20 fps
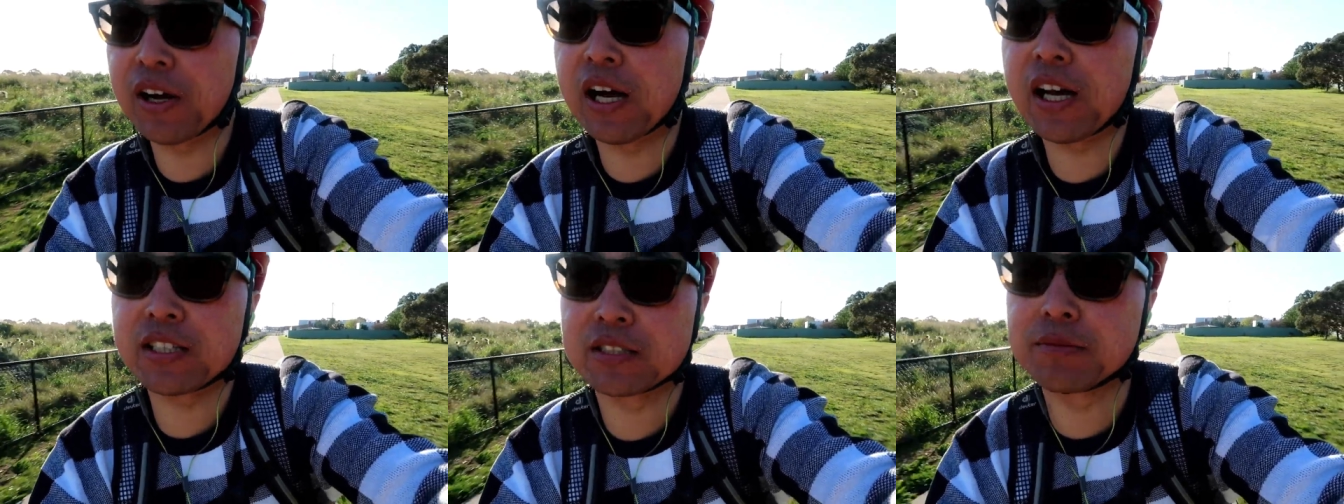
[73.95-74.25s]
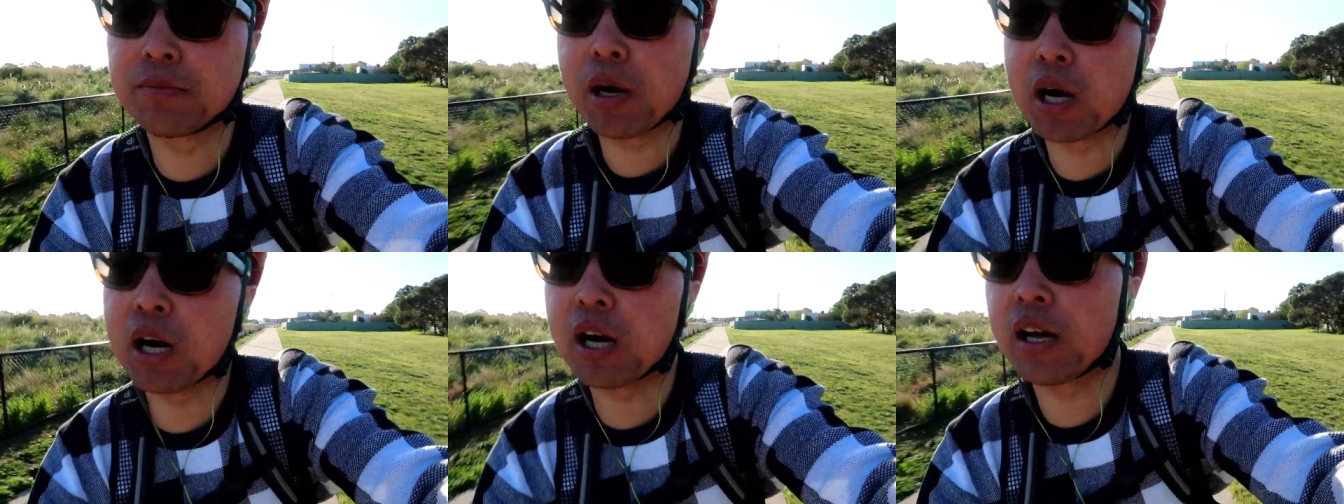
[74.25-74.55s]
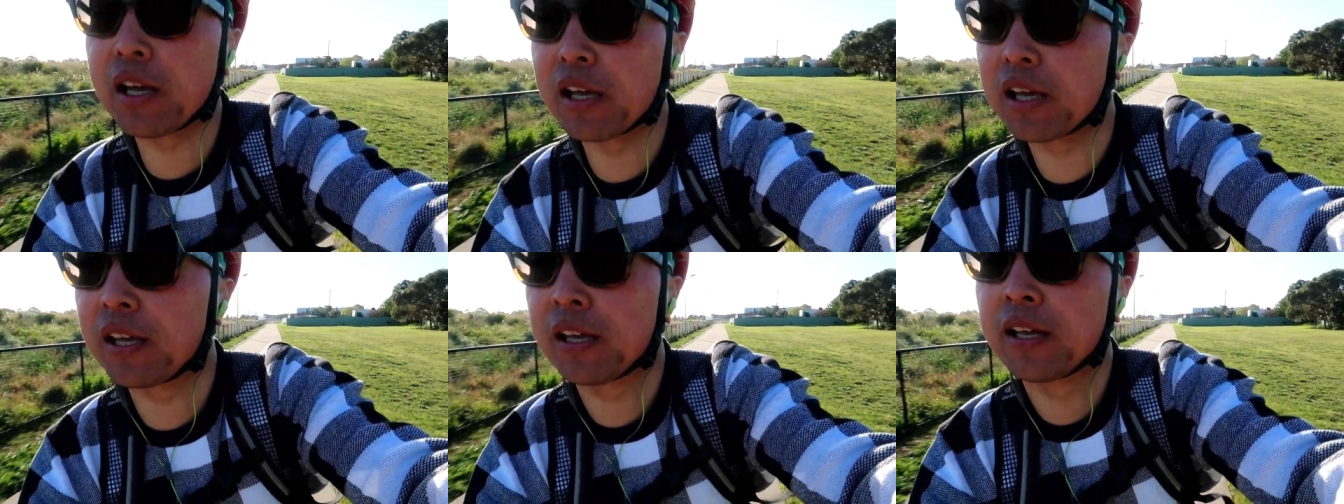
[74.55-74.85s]
as
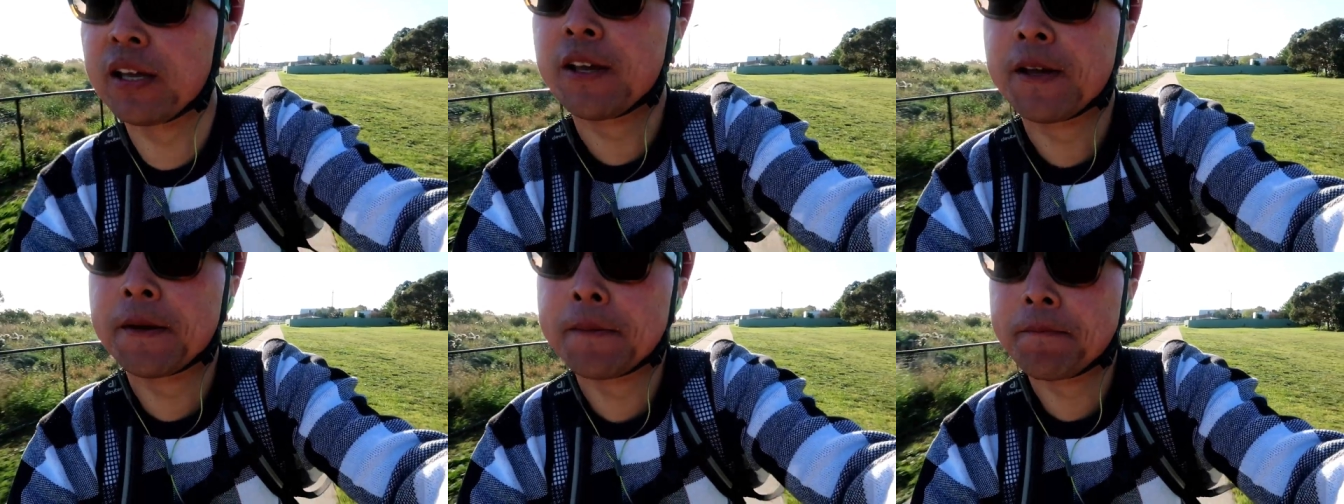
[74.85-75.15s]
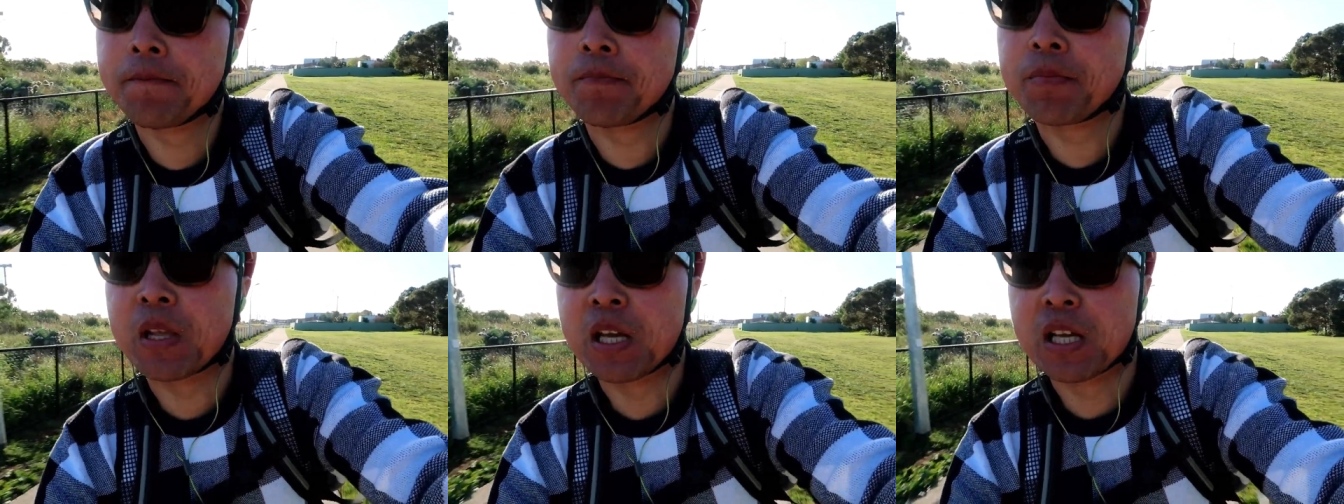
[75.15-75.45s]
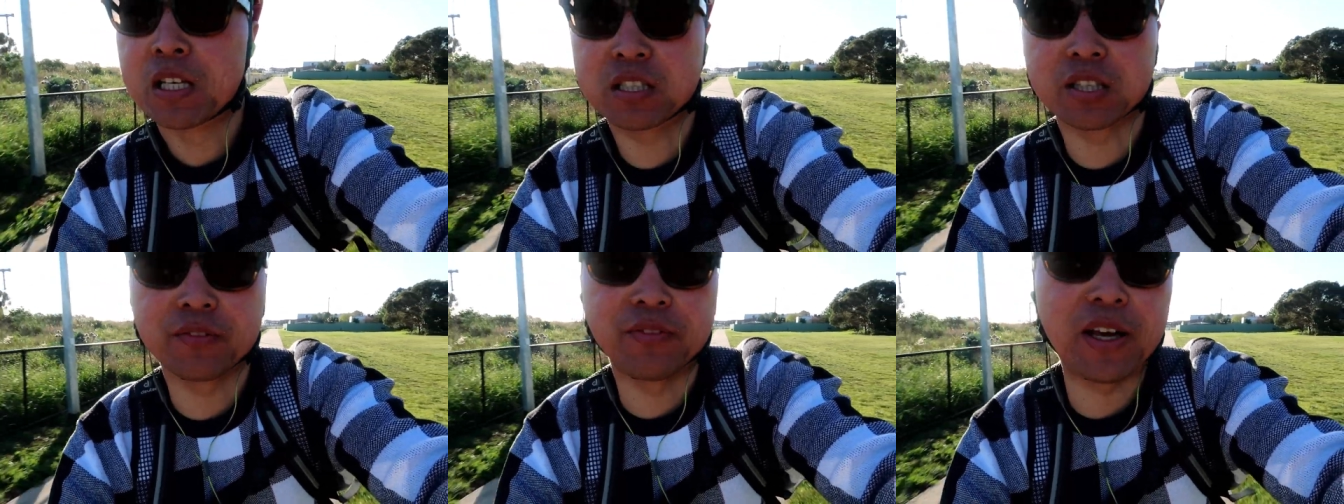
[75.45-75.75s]
my
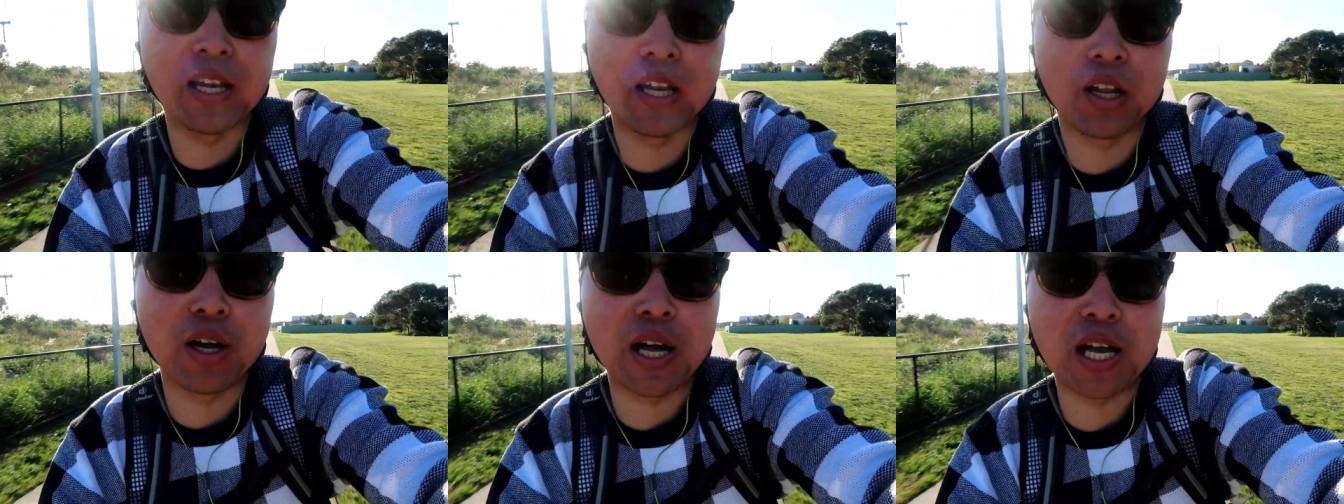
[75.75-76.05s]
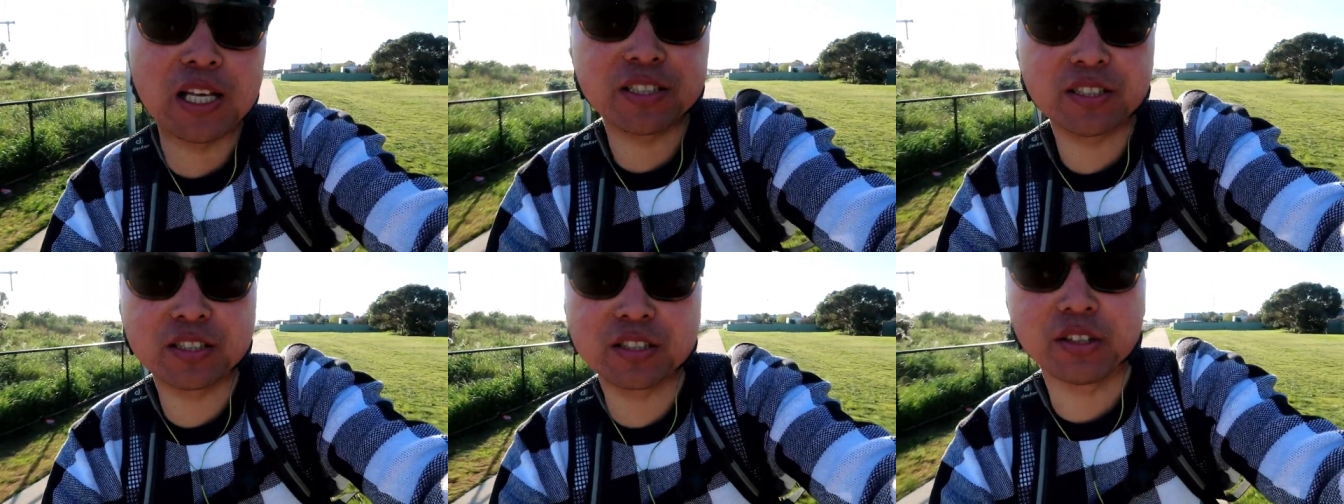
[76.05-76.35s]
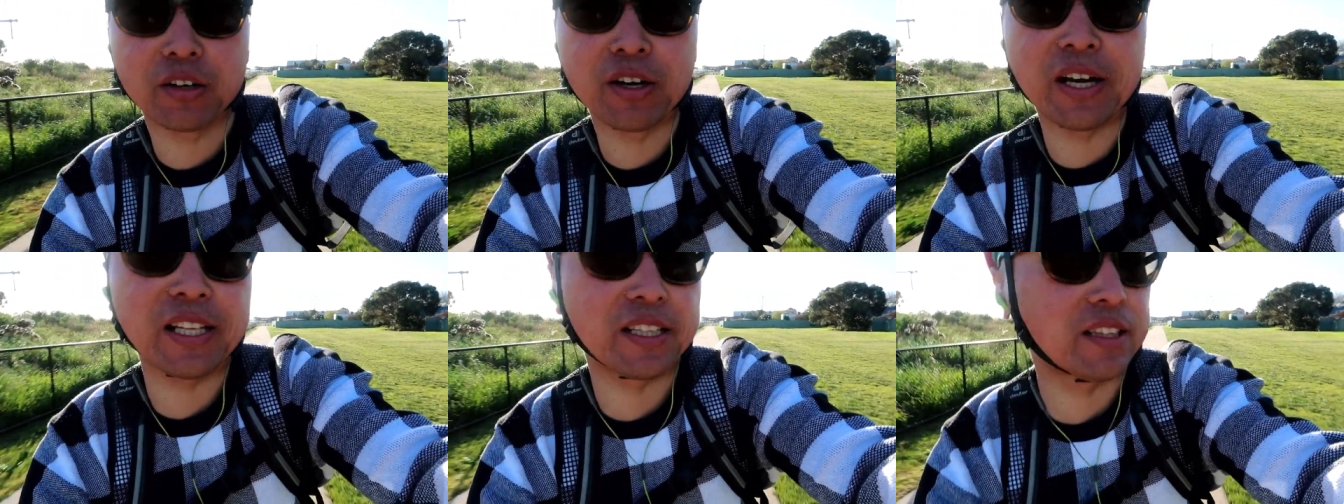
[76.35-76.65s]
Cervelo
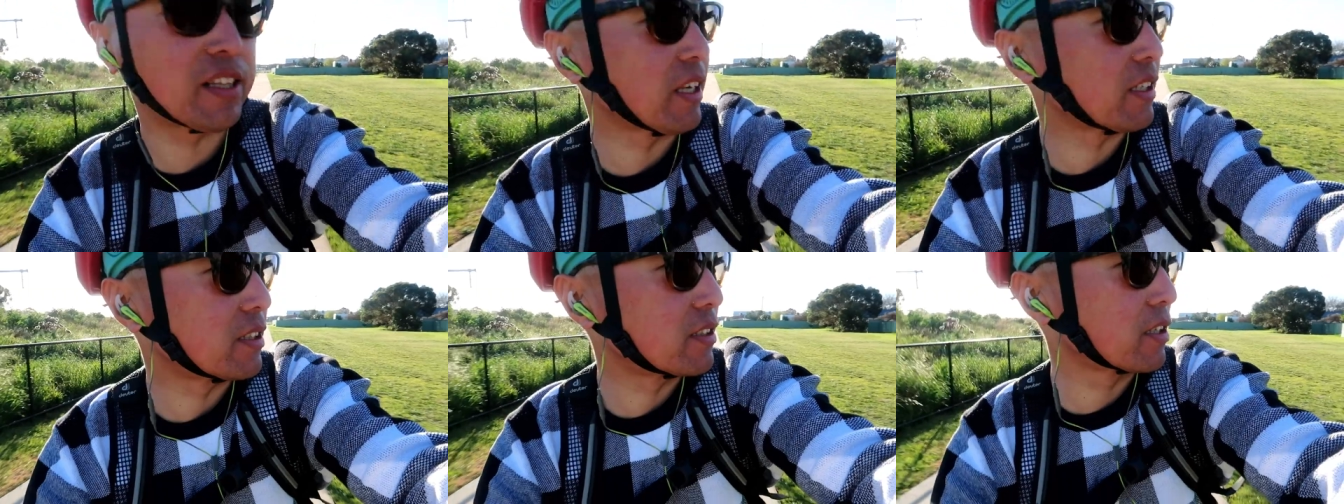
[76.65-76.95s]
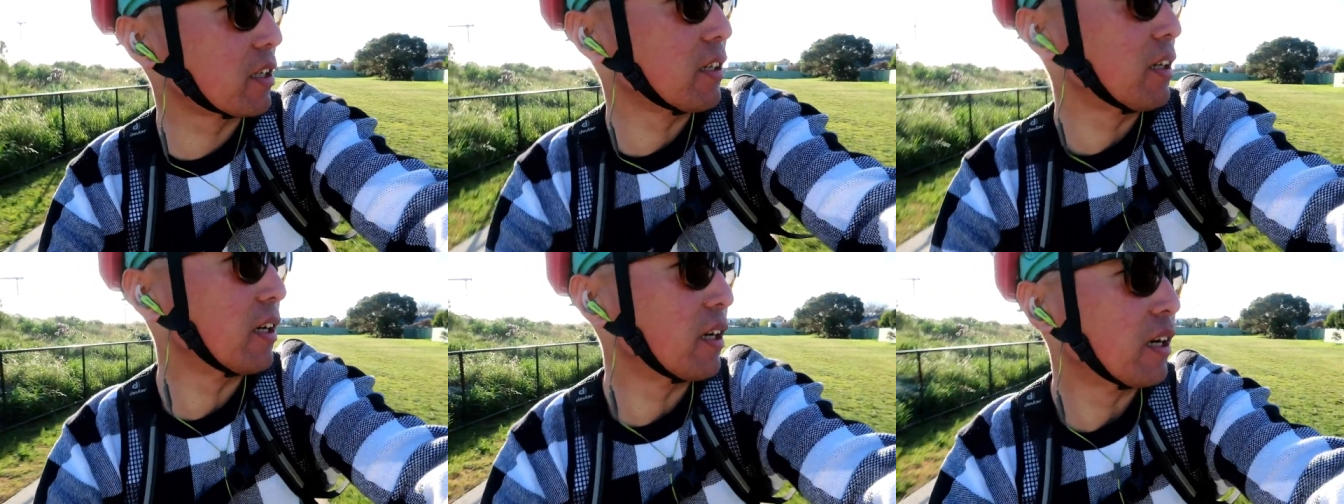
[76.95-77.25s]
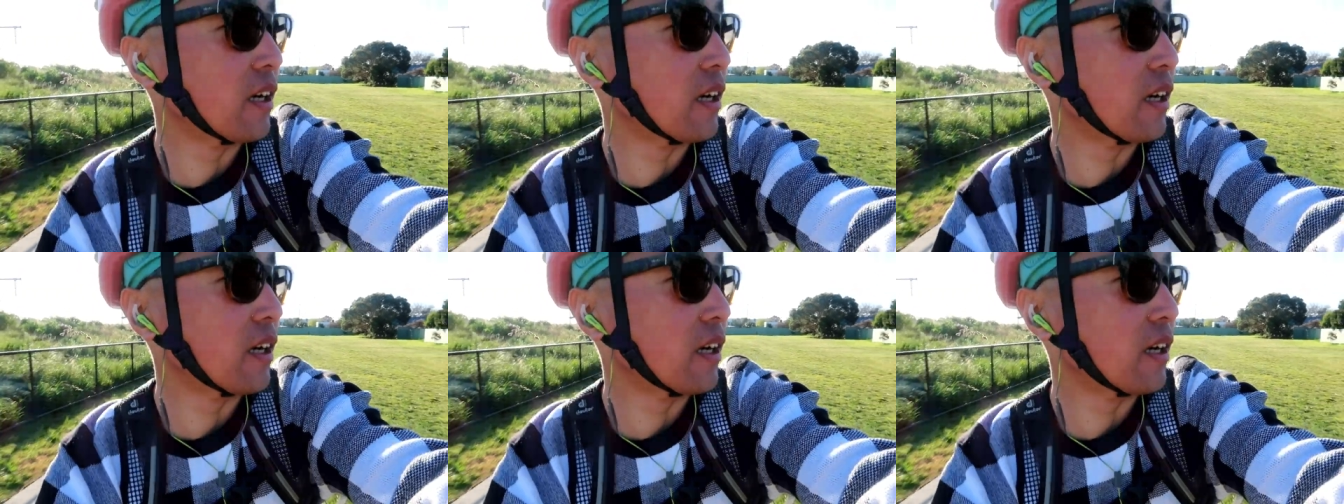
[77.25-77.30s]
S3 disc.